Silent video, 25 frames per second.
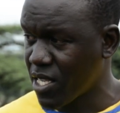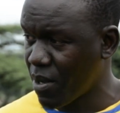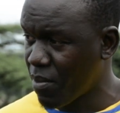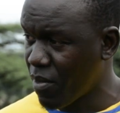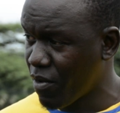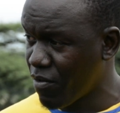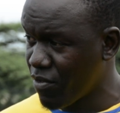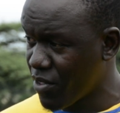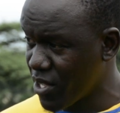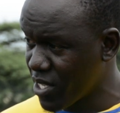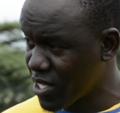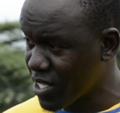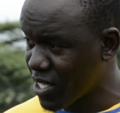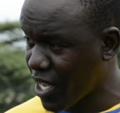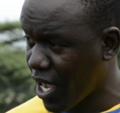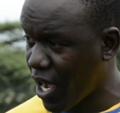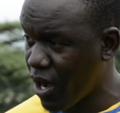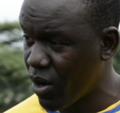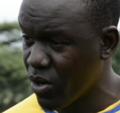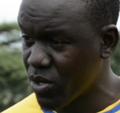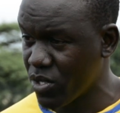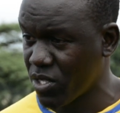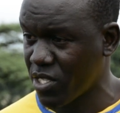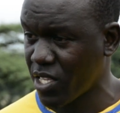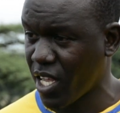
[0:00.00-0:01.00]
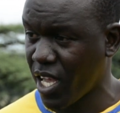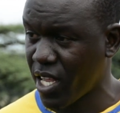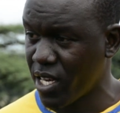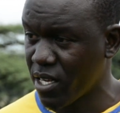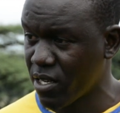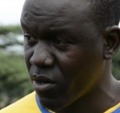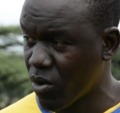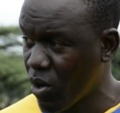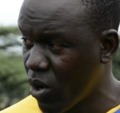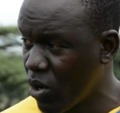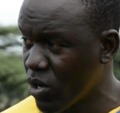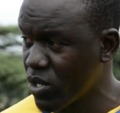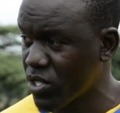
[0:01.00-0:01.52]
Some of these cows
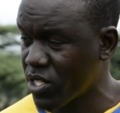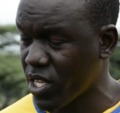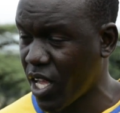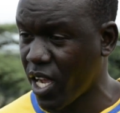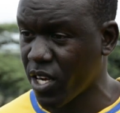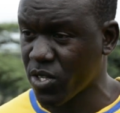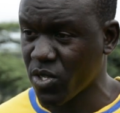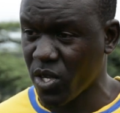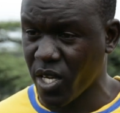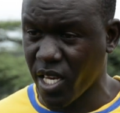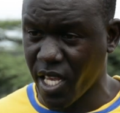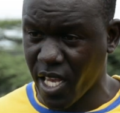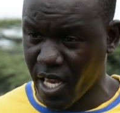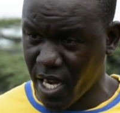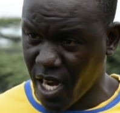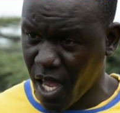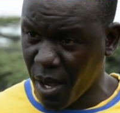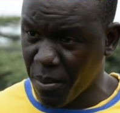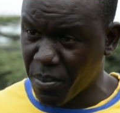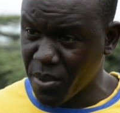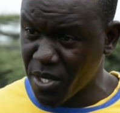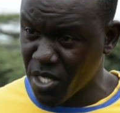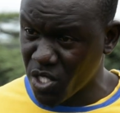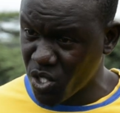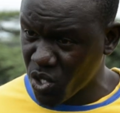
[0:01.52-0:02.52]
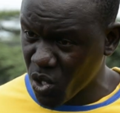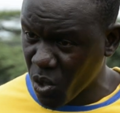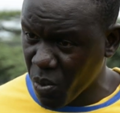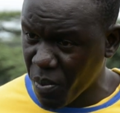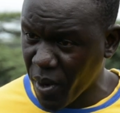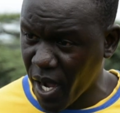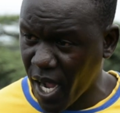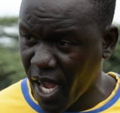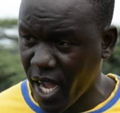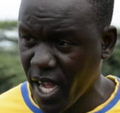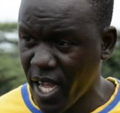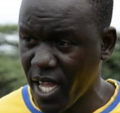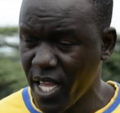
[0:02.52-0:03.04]
and goats actually end up in
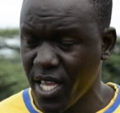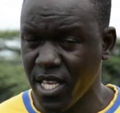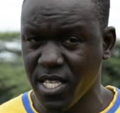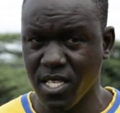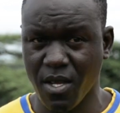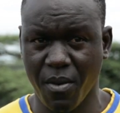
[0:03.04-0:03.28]
Juba.